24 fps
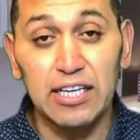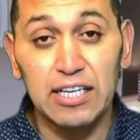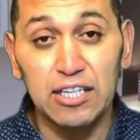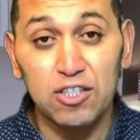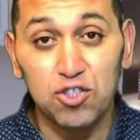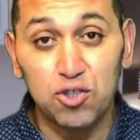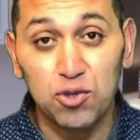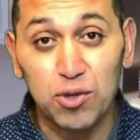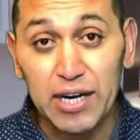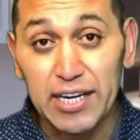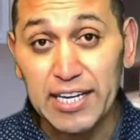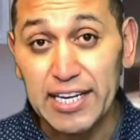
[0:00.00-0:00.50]

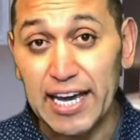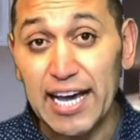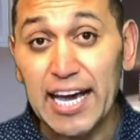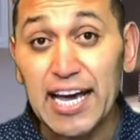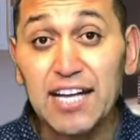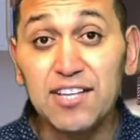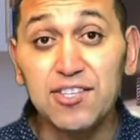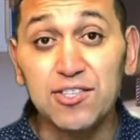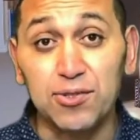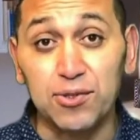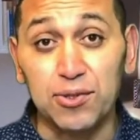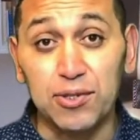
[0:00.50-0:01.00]
trying to
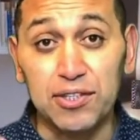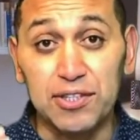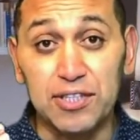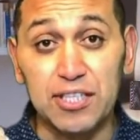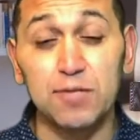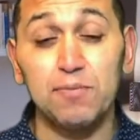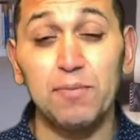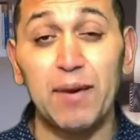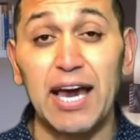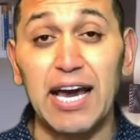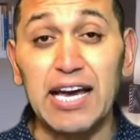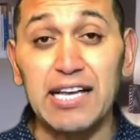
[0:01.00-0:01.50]
answer in this
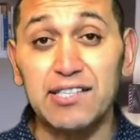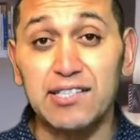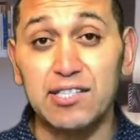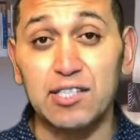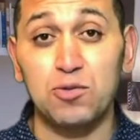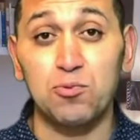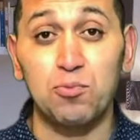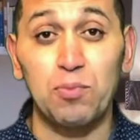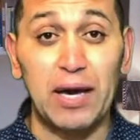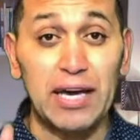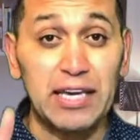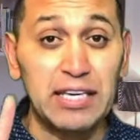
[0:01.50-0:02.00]

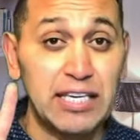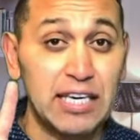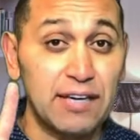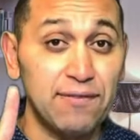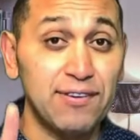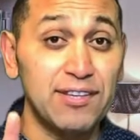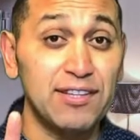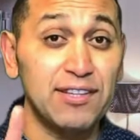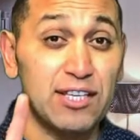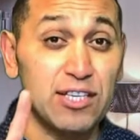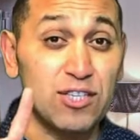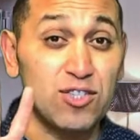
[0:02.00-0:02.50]
passage by
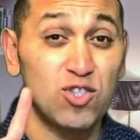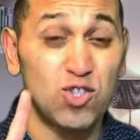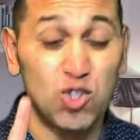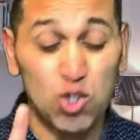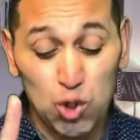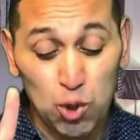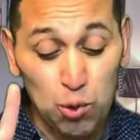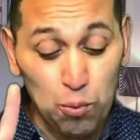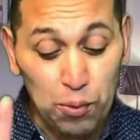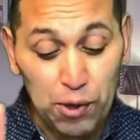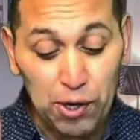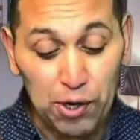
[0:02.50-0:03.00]
giving these
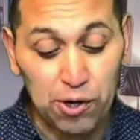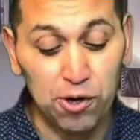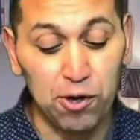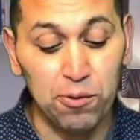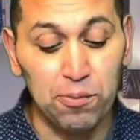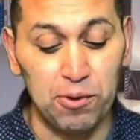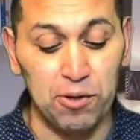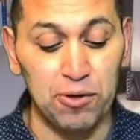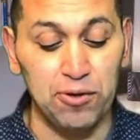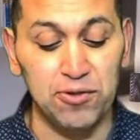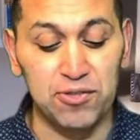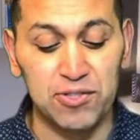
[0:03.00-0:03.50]
two
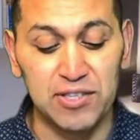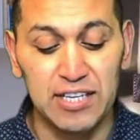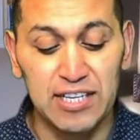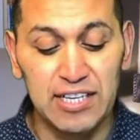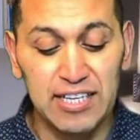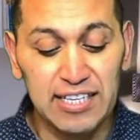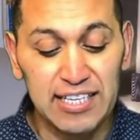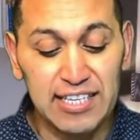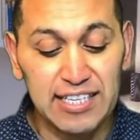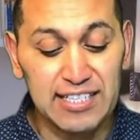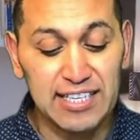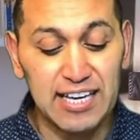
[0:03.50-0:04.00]
parables
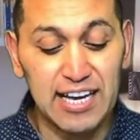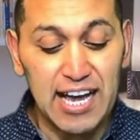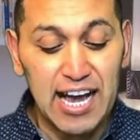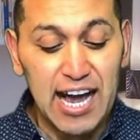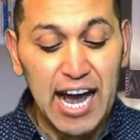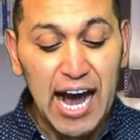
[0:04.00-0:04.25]
is,